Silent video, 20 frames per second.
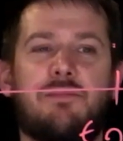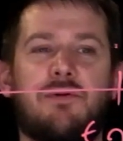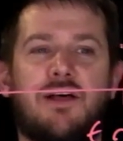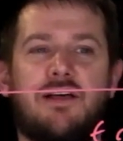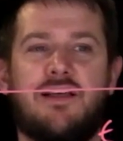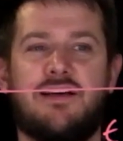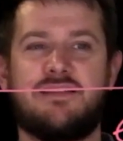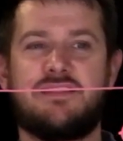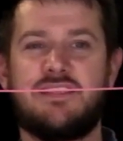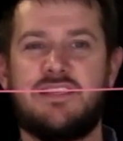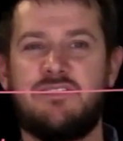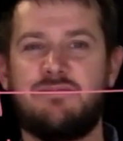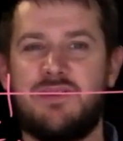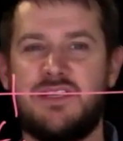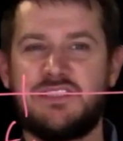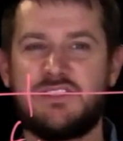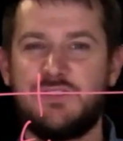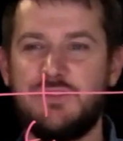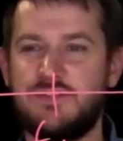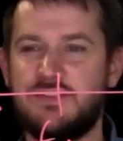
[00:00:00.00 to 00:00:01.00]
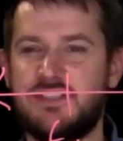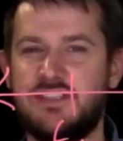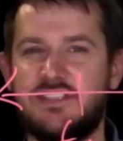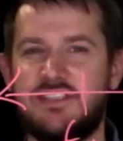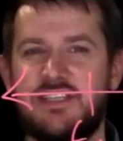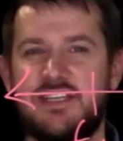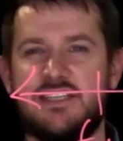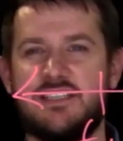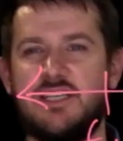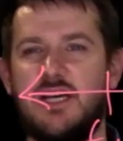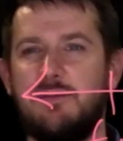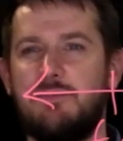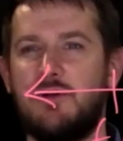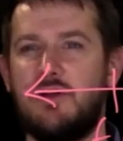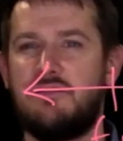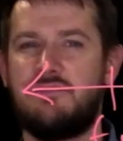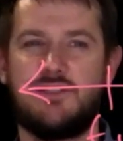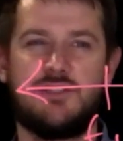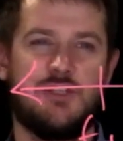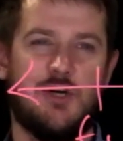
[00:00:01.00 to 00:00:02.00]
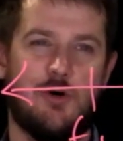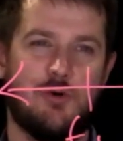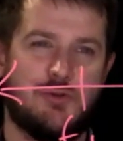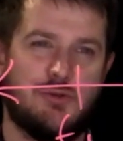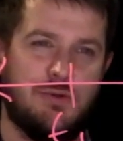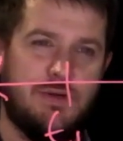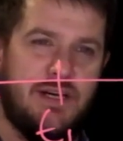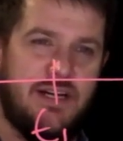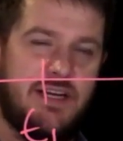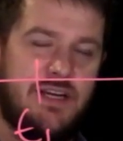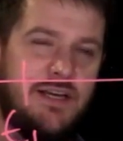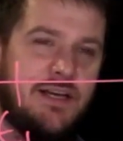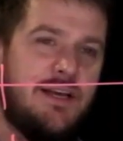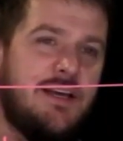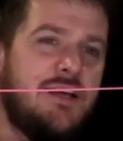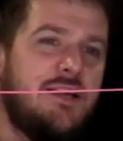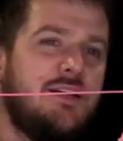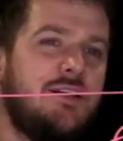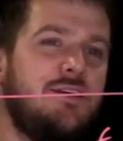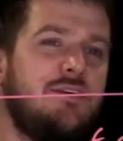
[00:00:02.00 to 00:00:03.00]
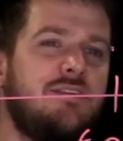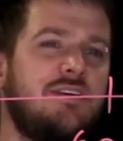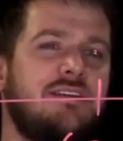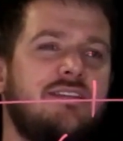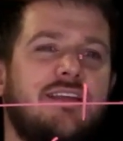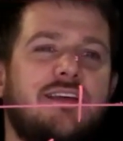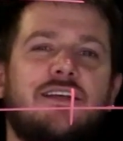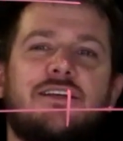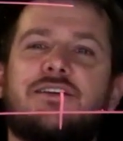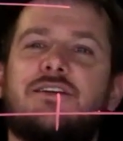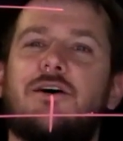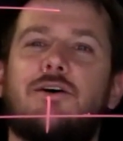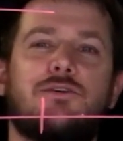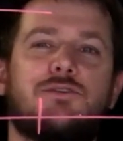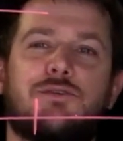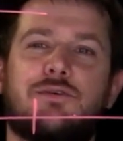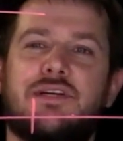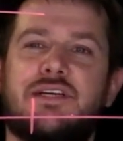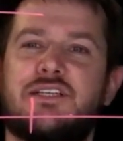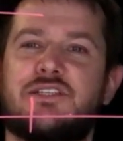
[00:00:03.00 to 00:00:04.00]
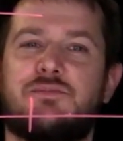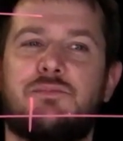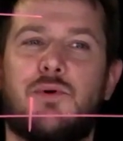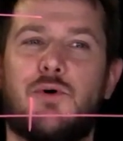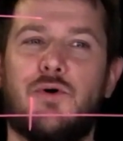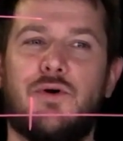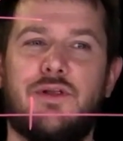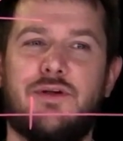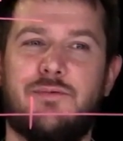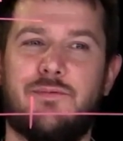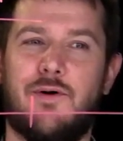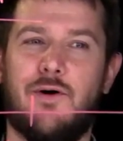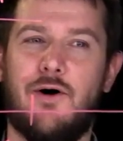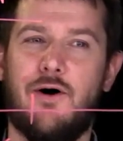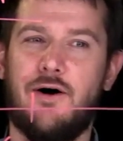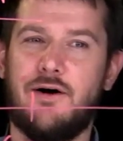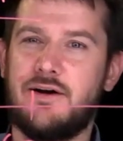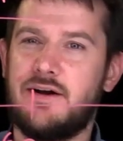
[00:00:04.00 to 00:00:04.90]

I like to give my students is the example of adultery. Do you think that adultery is morally wrong?